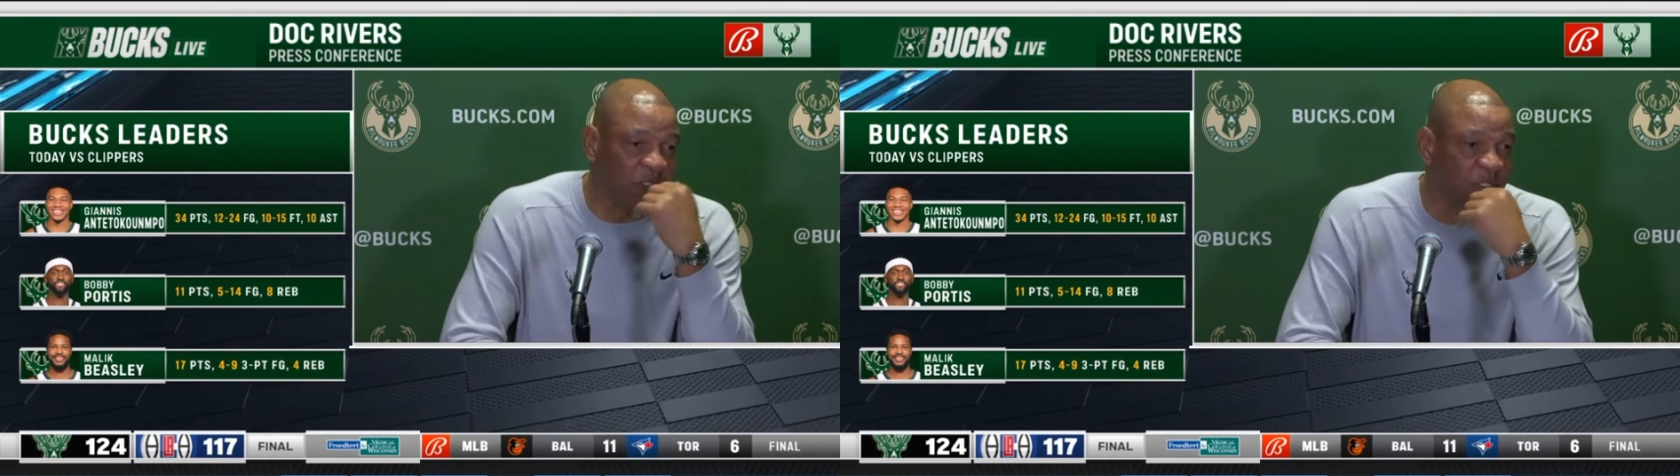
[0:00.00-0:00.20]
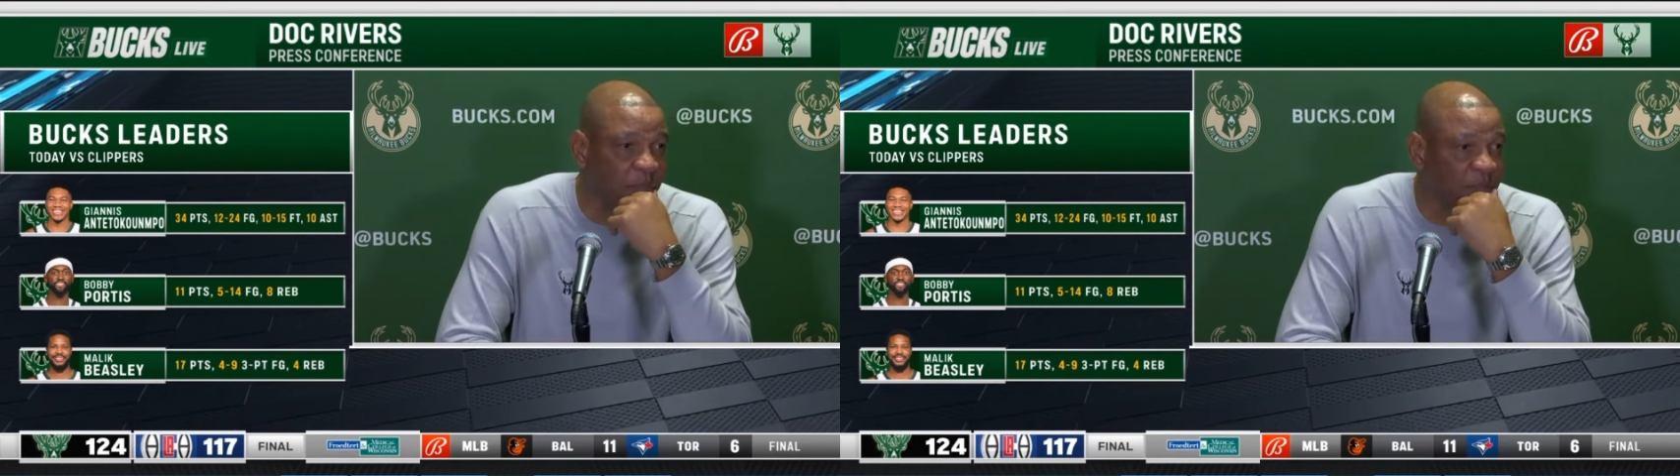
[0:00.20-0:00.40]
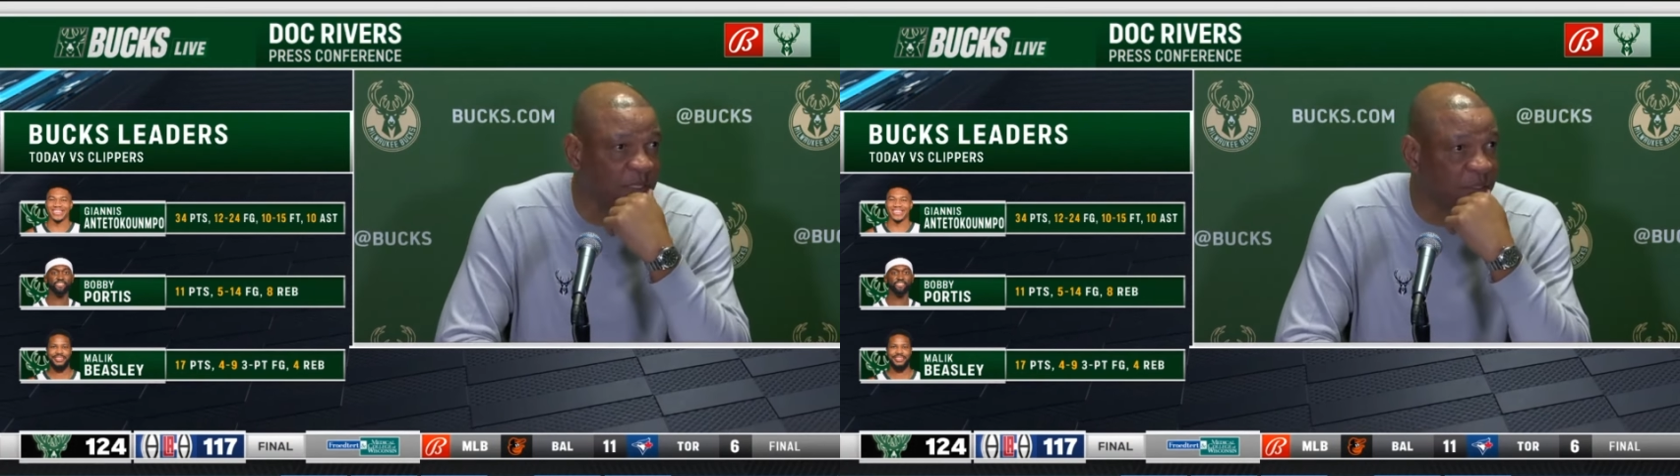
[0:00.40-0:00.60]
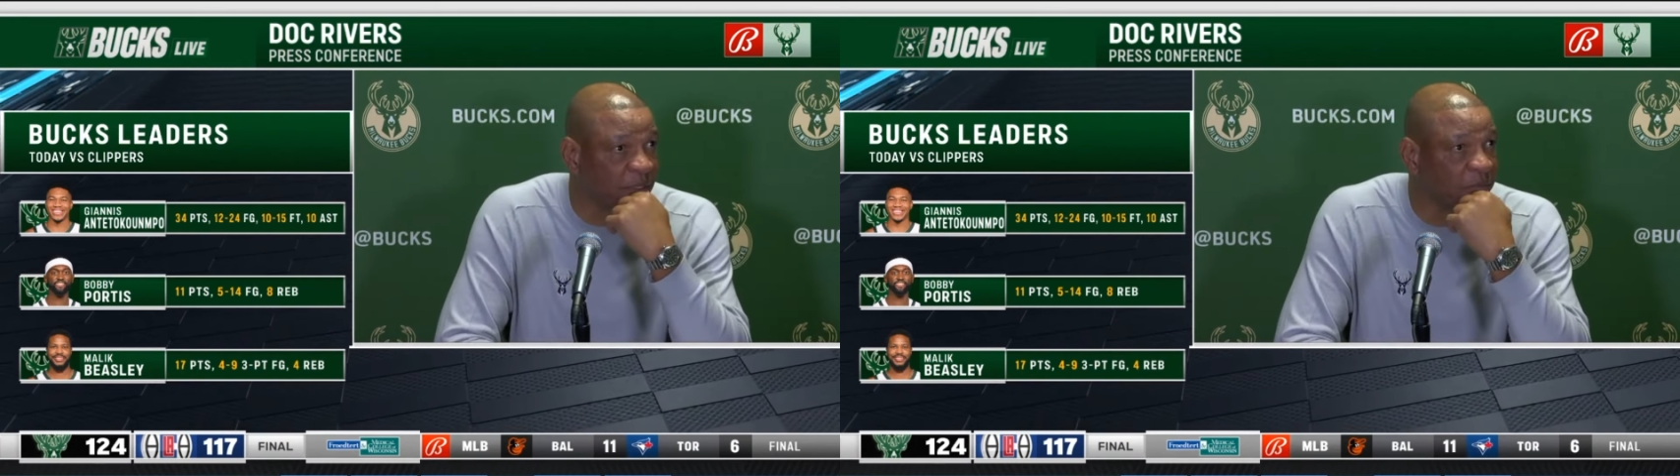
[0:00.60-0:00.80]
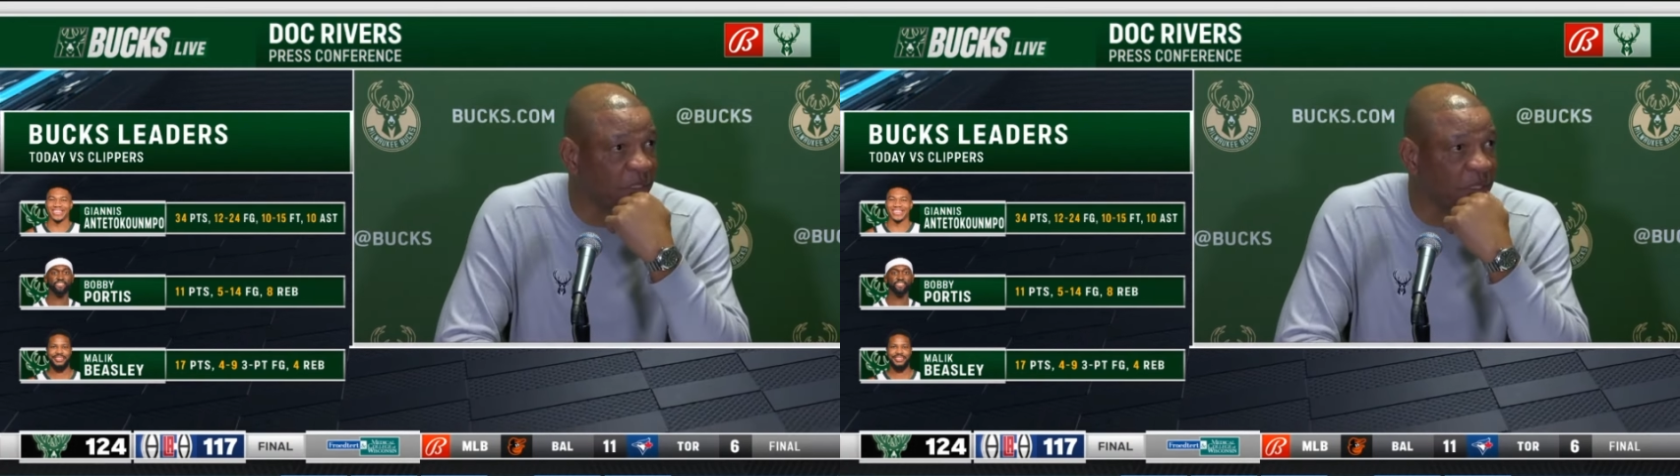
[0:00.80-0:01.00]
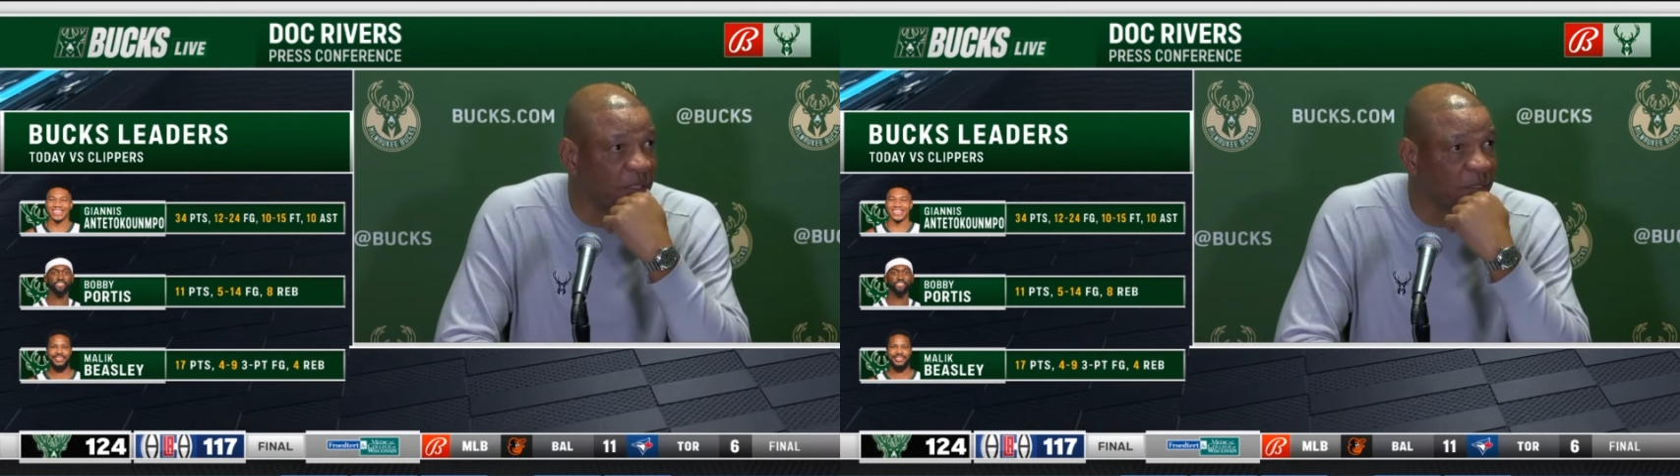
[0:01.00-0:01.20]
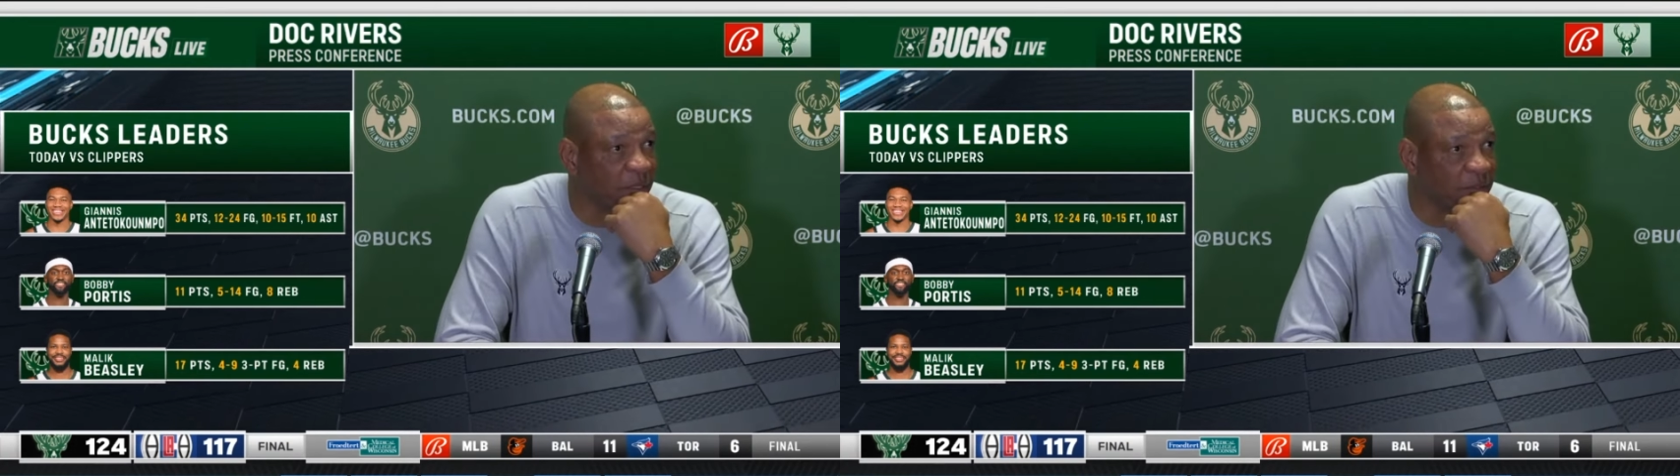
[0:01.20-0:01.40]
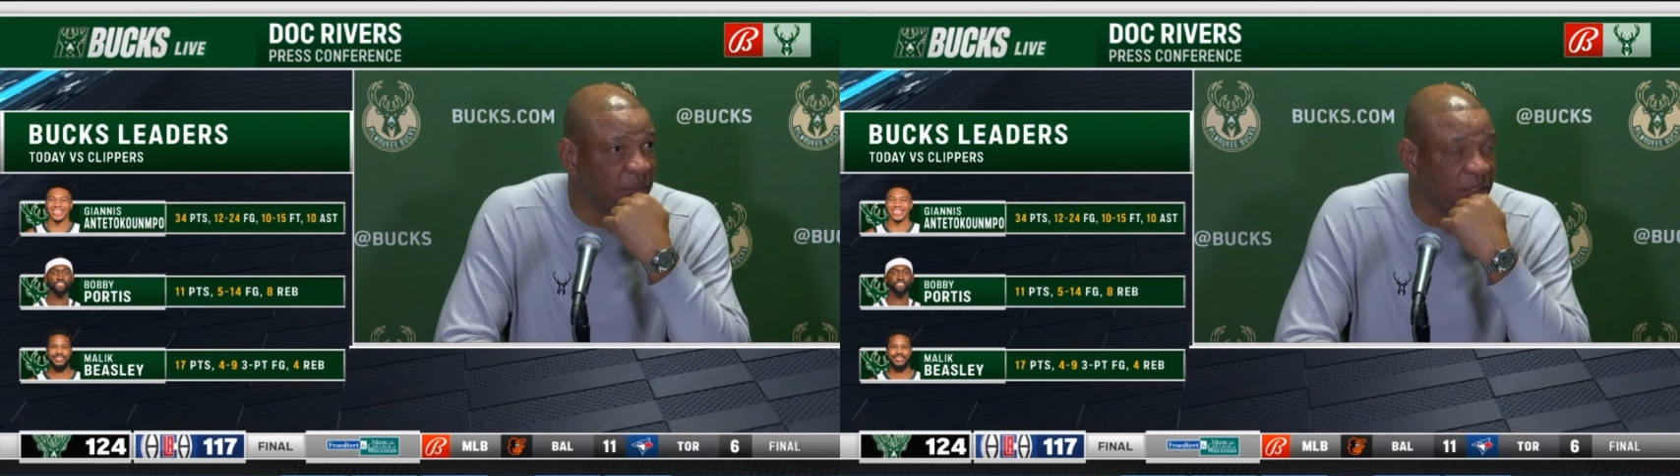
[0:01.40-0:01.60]
jump into something like
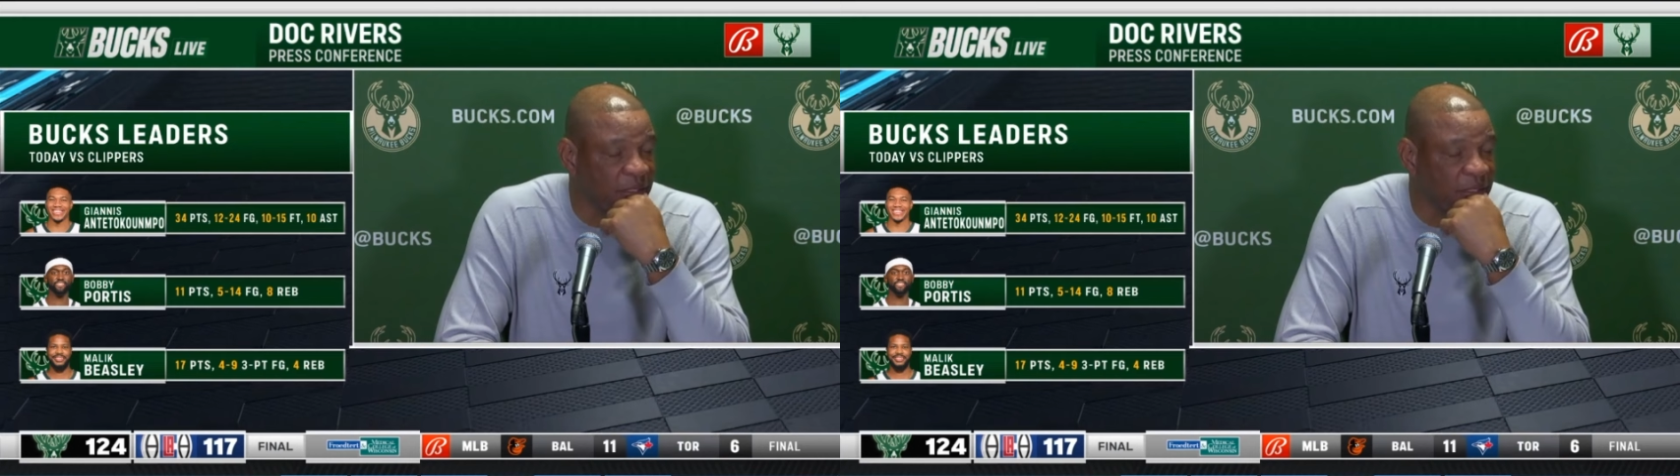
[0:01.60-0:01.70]
this.